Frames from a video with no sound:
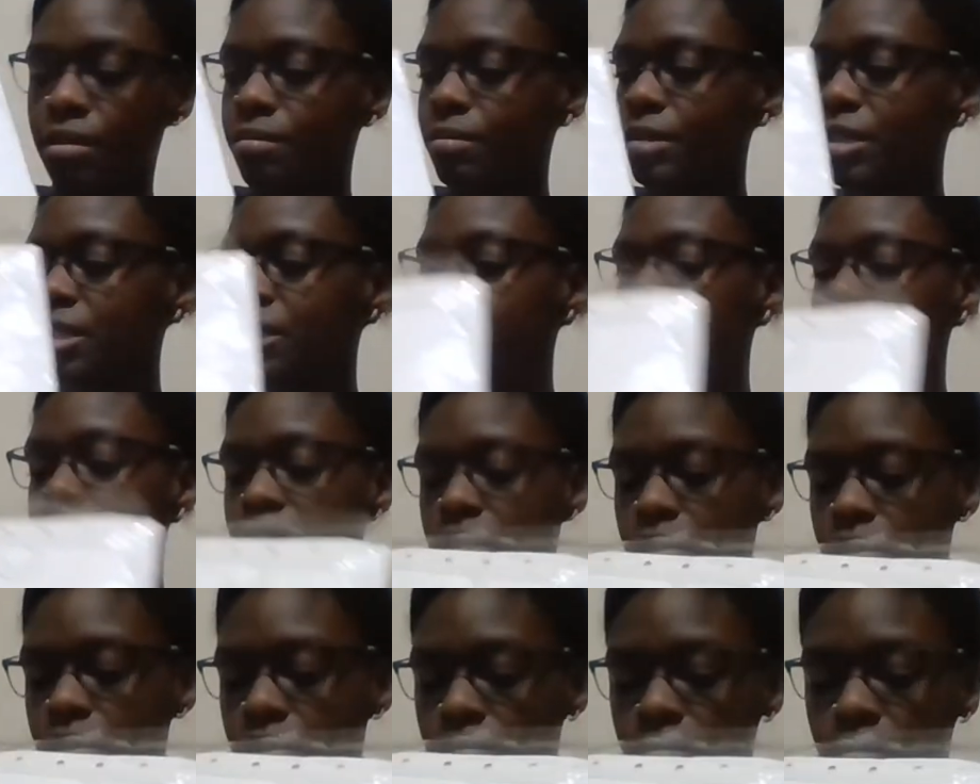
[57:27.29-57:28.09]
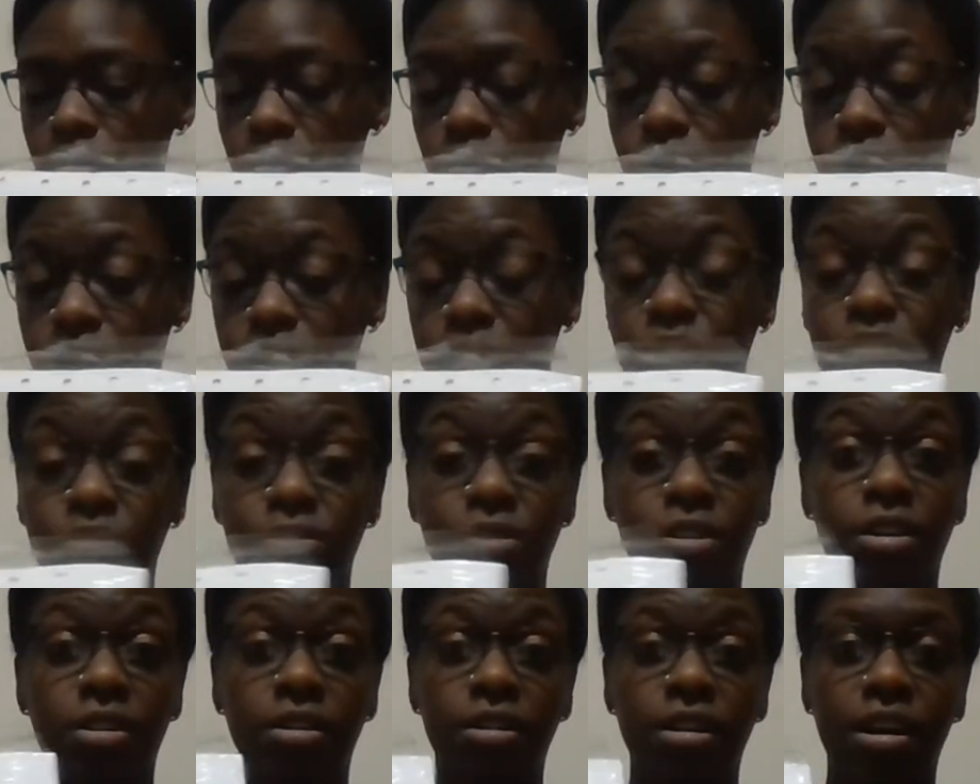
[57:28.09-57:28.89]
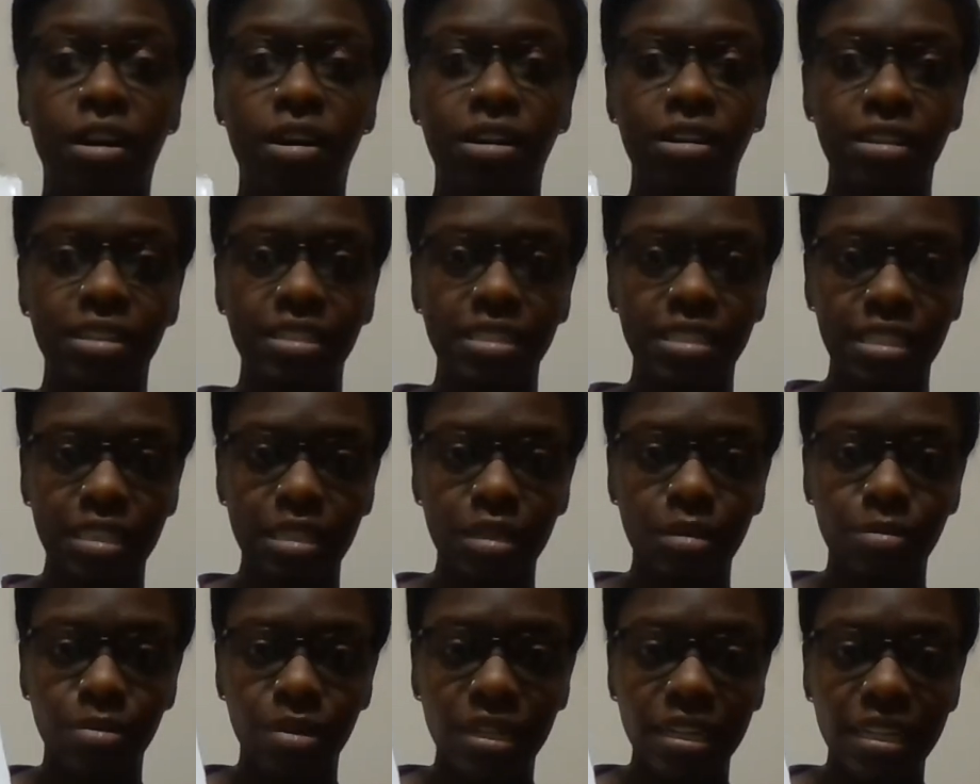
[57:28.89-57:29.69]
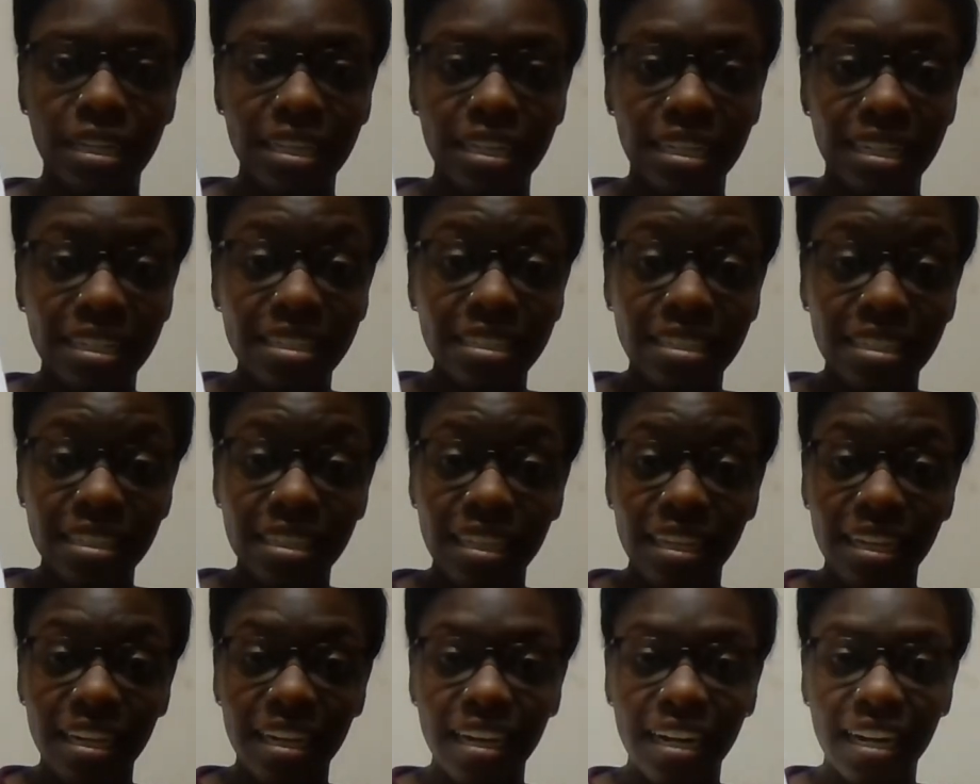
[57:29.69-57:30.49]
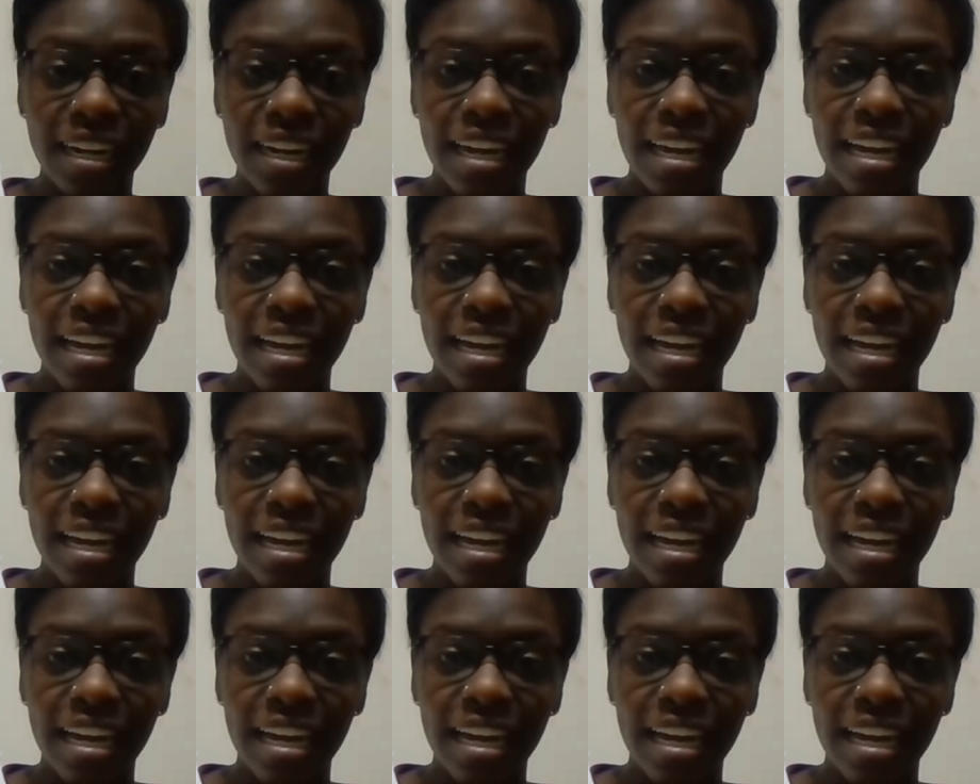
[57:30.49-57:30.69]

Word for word: It's been in there for way too long, honestly, but it is in there.